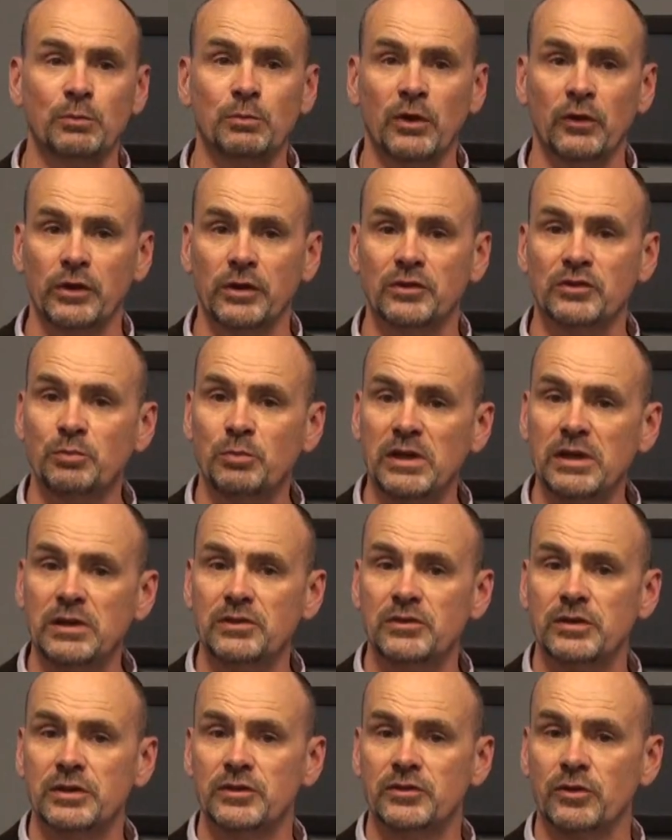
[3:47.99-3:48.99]
million
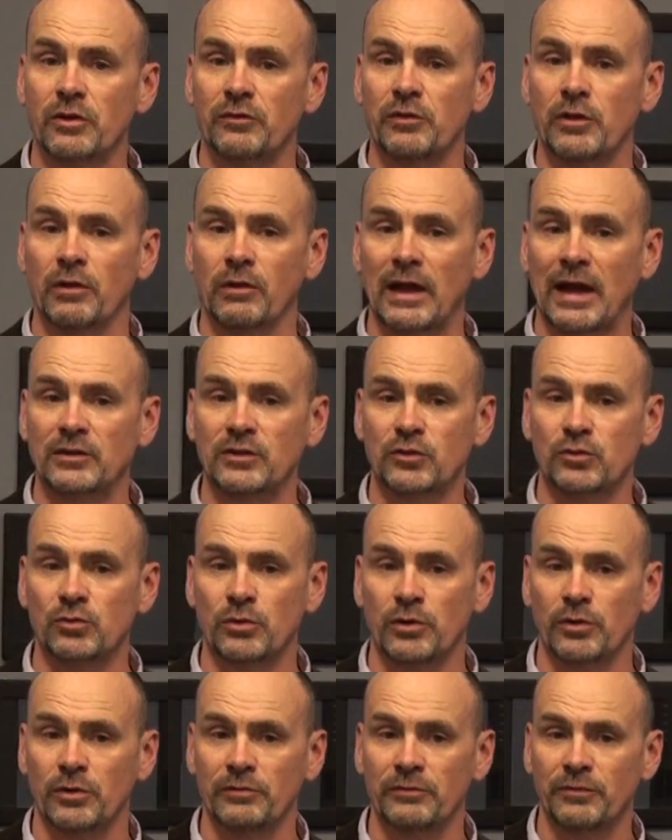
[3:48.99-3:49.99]
species over the last
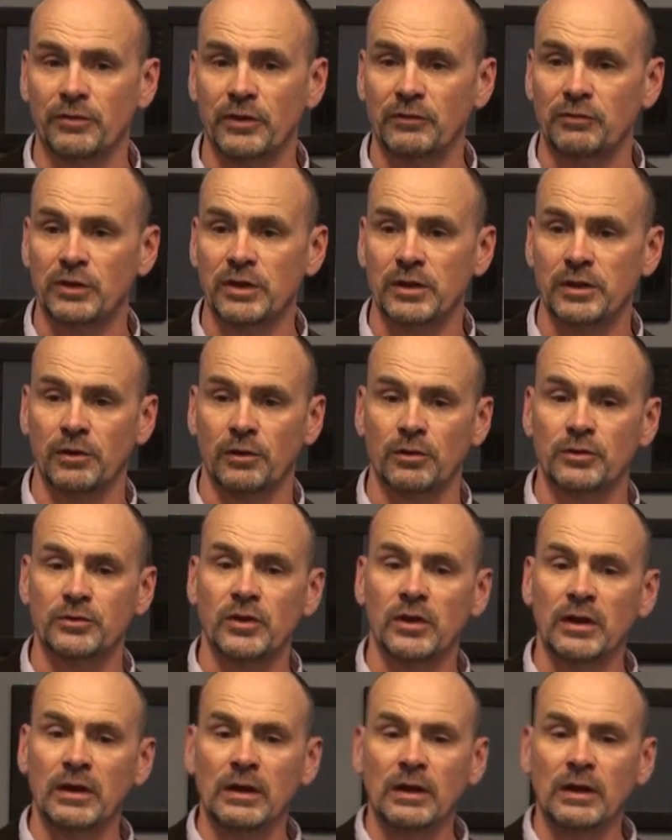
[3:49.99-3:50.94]
250 years,